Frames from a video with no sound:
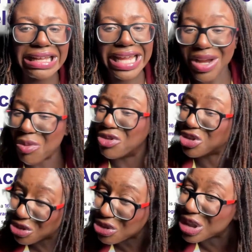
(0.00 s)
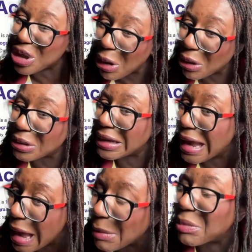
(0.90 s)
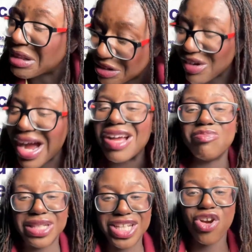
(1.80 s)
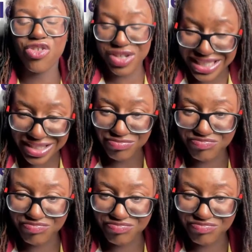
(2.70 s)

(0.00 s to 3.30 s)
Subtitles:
it will truly only amplify mediocrity.